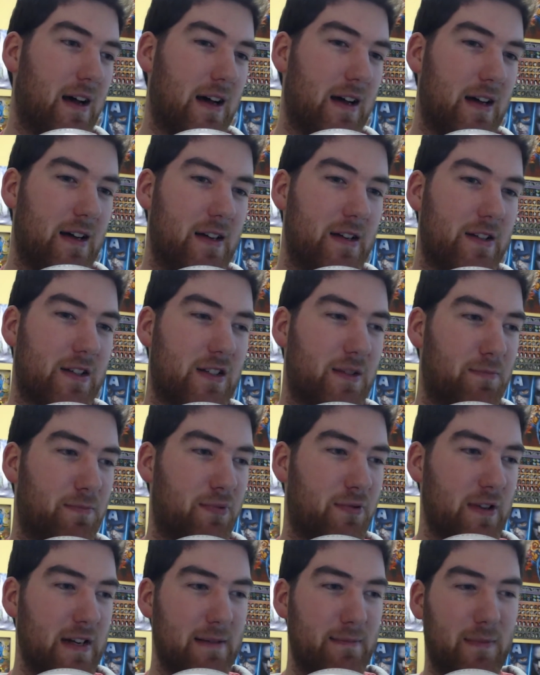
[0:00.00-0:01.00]

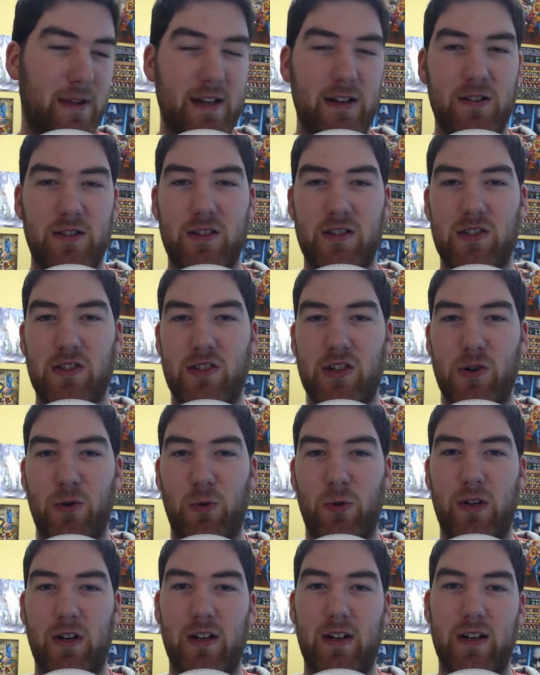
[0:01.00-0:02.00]
Supreme Leader
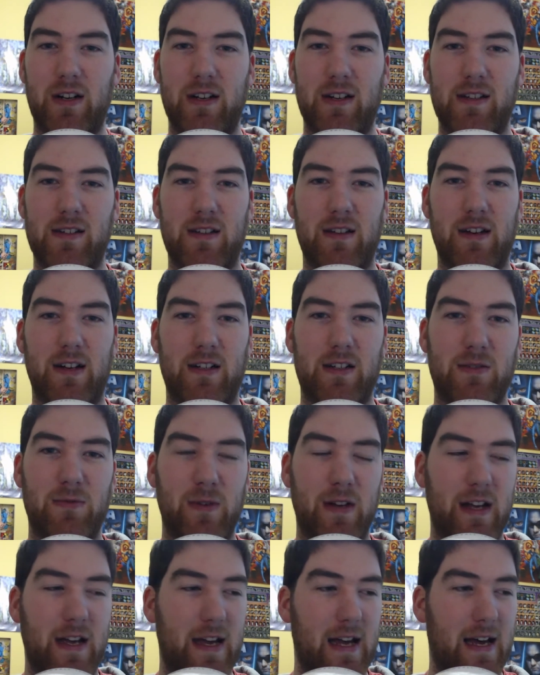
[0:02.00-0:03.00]
Snoke is the next one
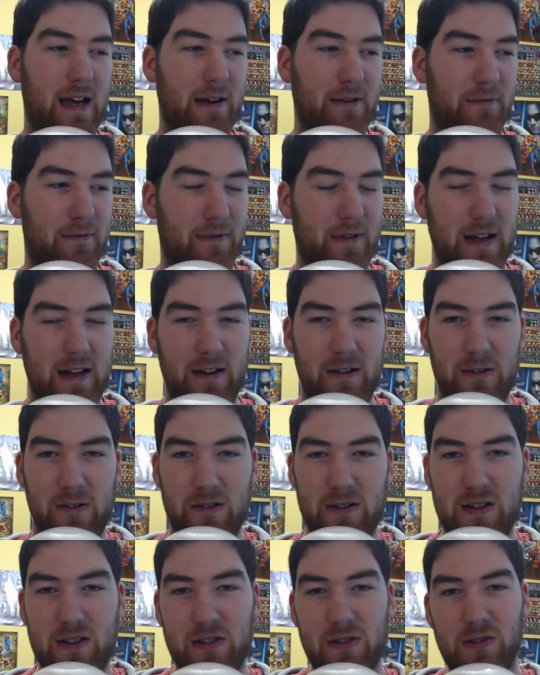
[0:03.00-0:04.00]
I have down.
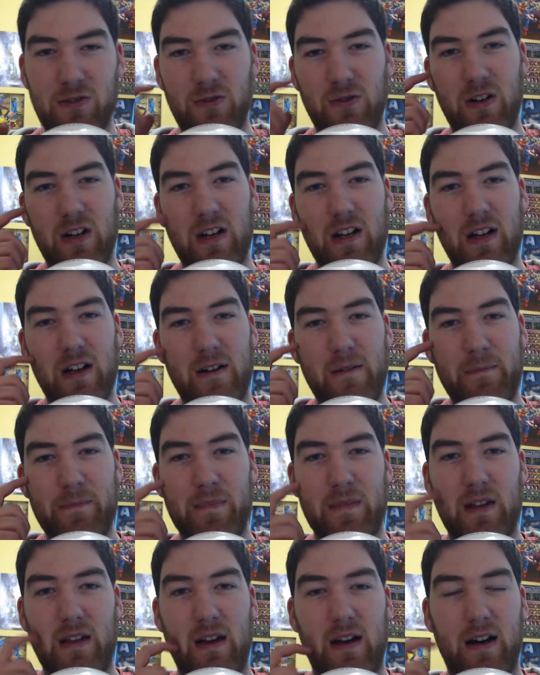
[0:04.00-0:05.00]
So
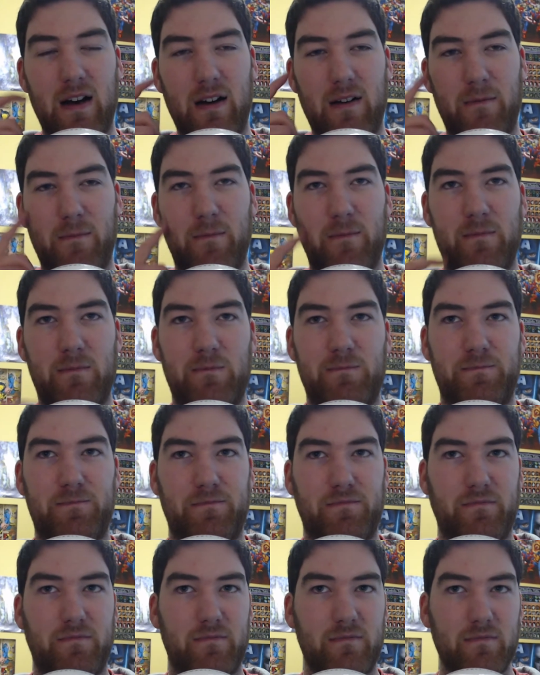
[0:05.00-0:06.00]
I
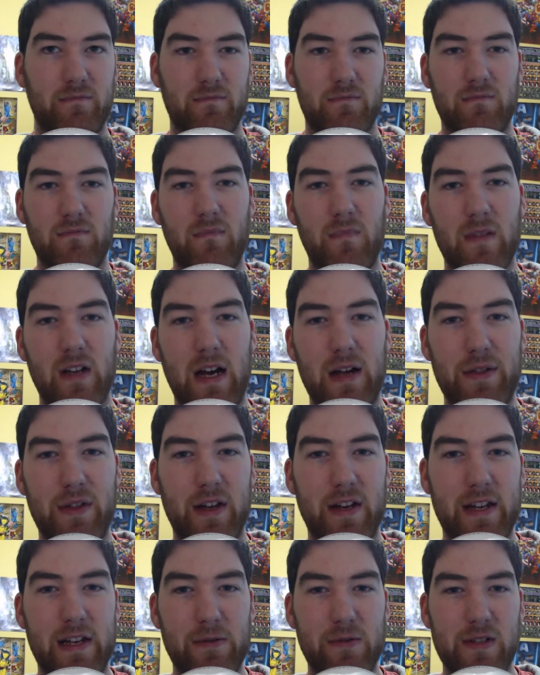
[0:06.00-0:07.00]
thought
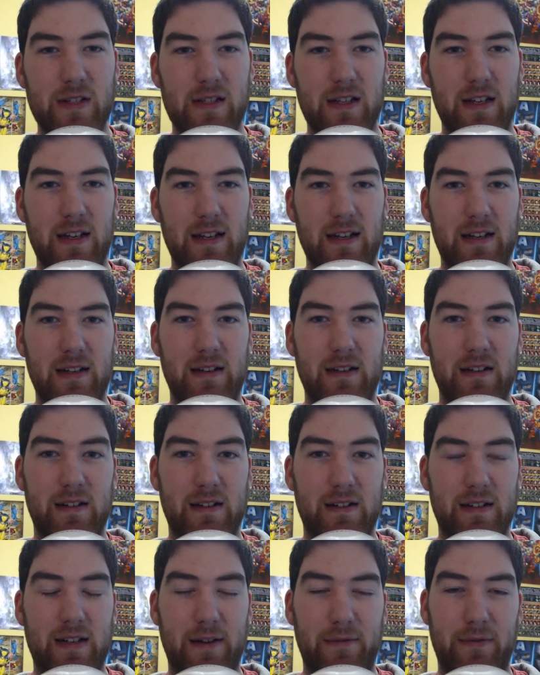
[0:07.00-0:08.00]
he was
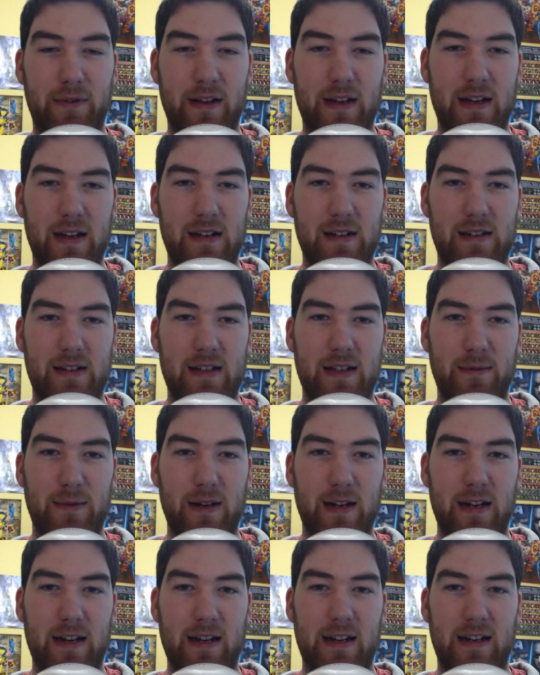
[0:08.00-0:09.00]
definitely an
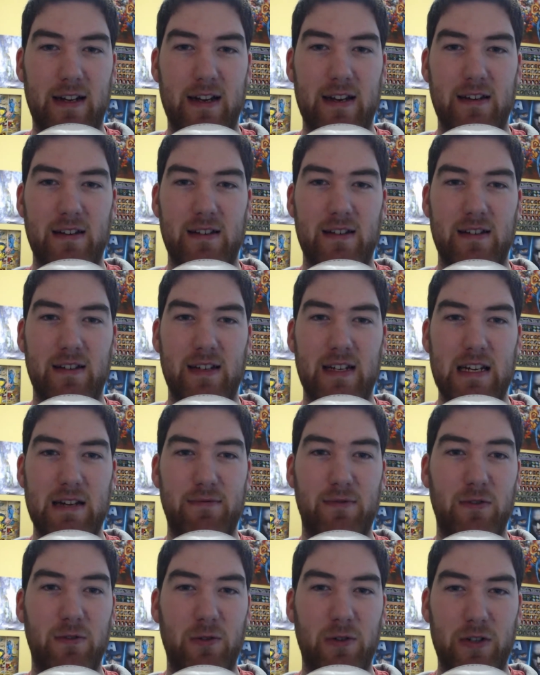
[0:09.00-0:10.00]
intimidating and
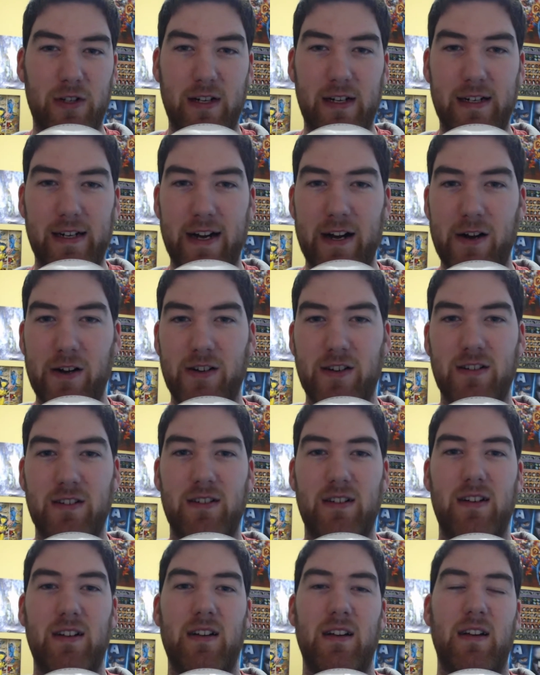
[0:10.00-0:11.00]
evil looking character.
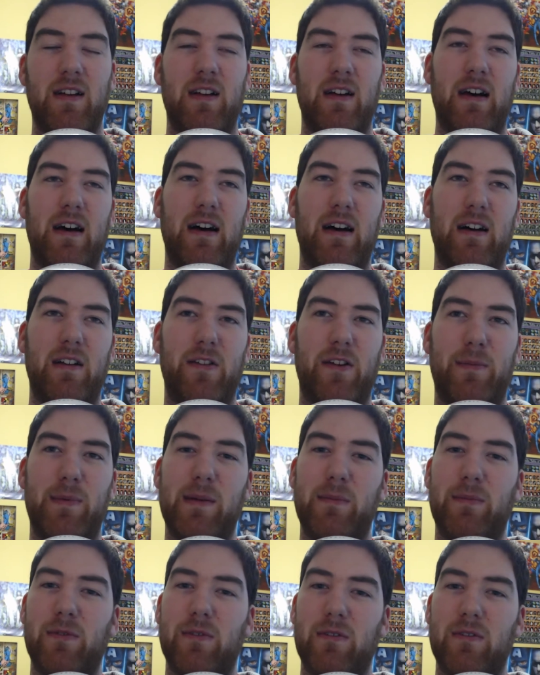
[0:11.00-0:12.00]
A lot of
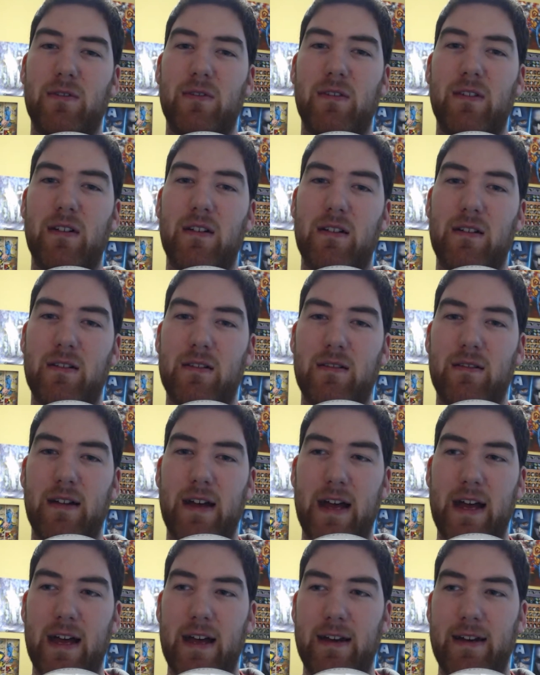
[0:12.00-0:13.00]
people
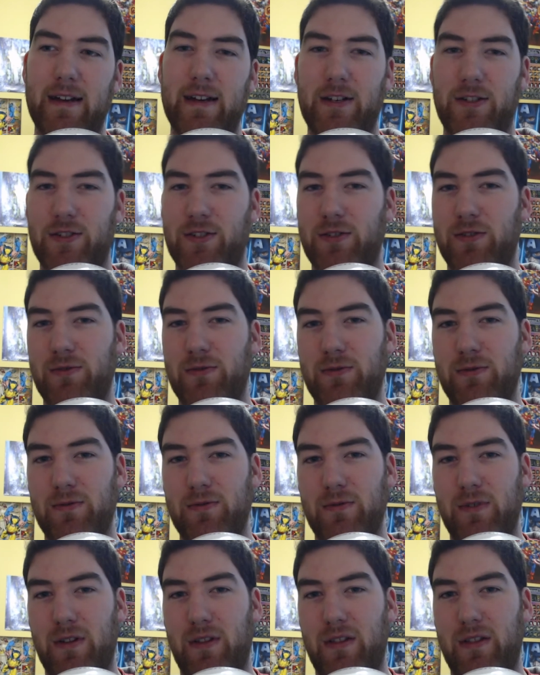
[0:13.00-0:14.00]
had issue
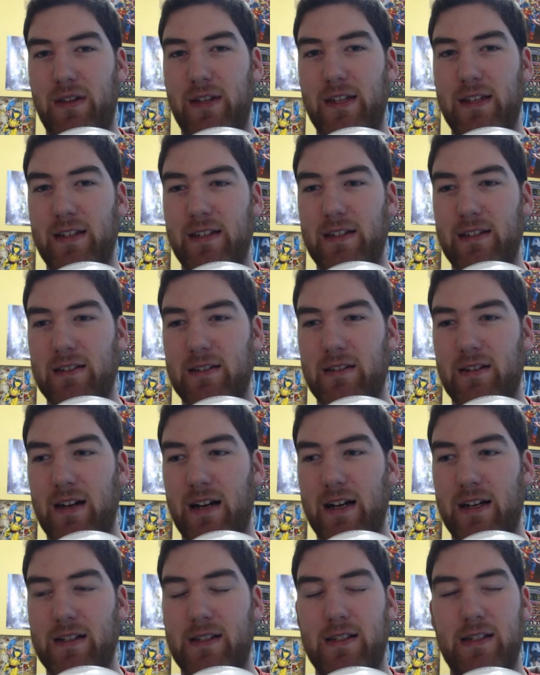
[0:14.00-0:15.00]
with the
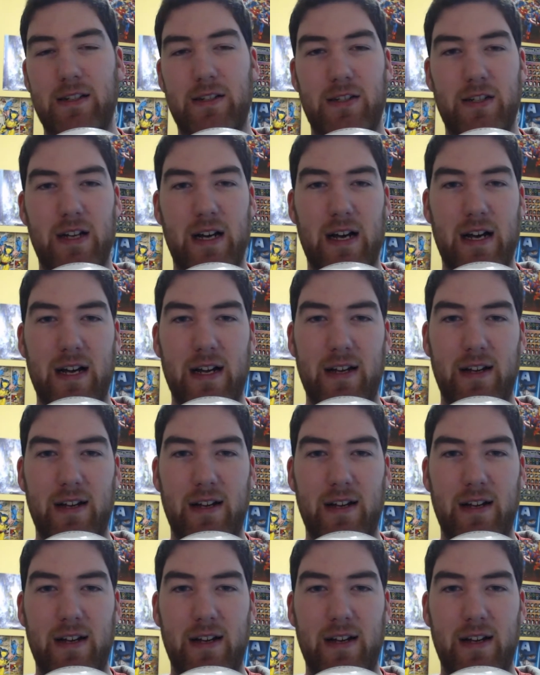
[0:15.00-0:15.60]
CGI